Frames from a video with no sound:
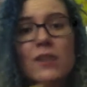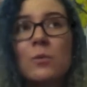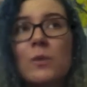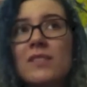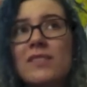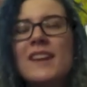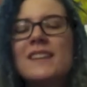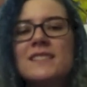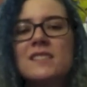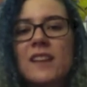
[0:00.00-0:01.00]
When
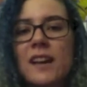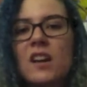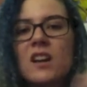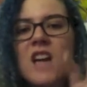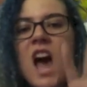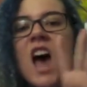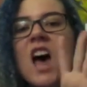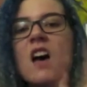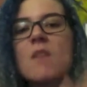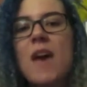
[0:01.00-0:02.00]
things like
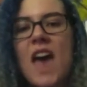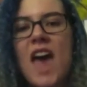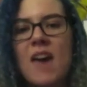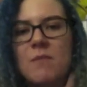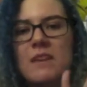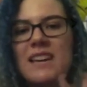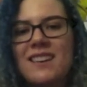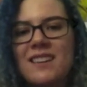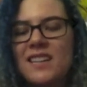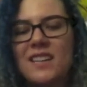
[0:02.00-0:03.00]
come at
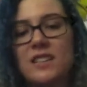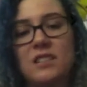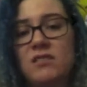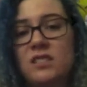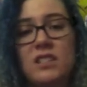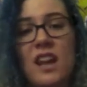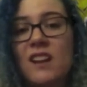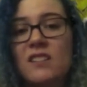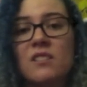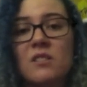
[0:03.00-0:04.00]
me, I just
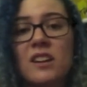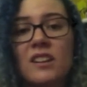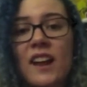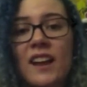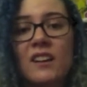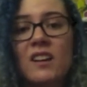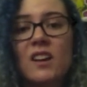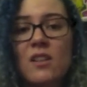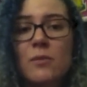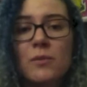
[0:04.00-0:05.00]
can't do it. Like
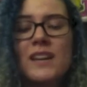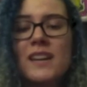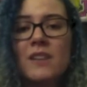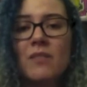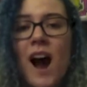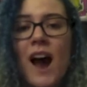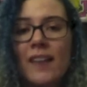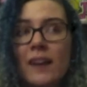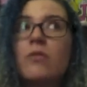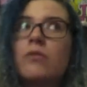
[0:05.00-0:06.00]
3D ride,
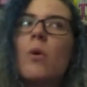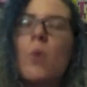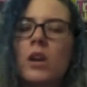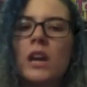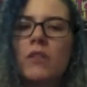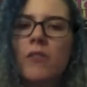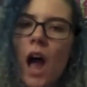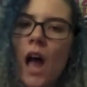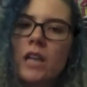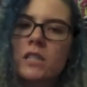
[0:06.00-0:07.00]
like 4D
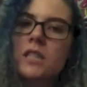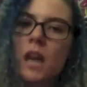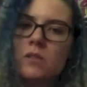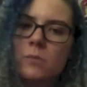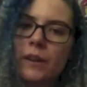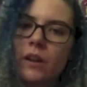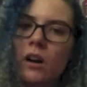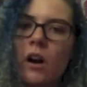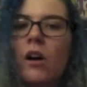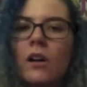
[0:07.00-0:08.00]
rides, that's what they're
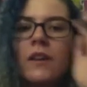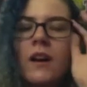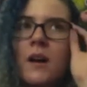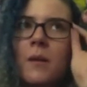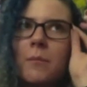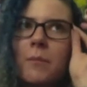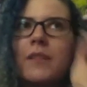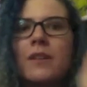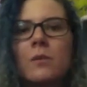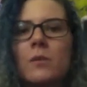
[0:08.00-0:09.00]
called.
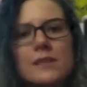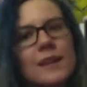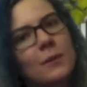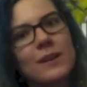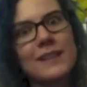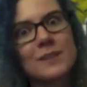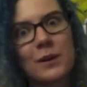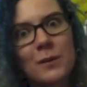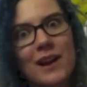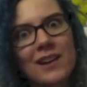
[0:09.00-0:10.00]
But they're the ones like where they
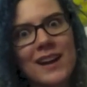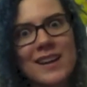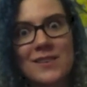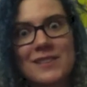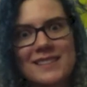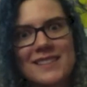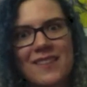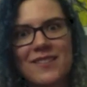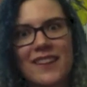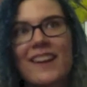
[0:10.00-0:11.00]
squirt water at you and
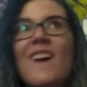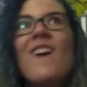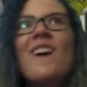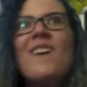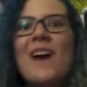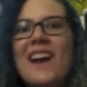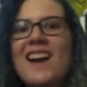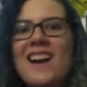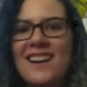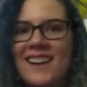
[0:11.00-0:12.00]
stuff. They're like, oh,
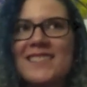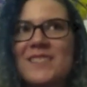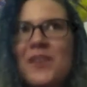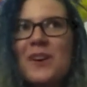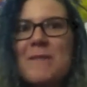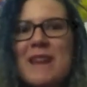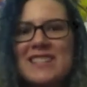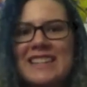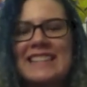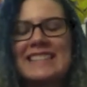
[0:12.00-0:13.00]
water, it's 4
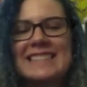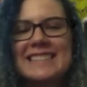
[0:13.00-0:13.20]
dimensions.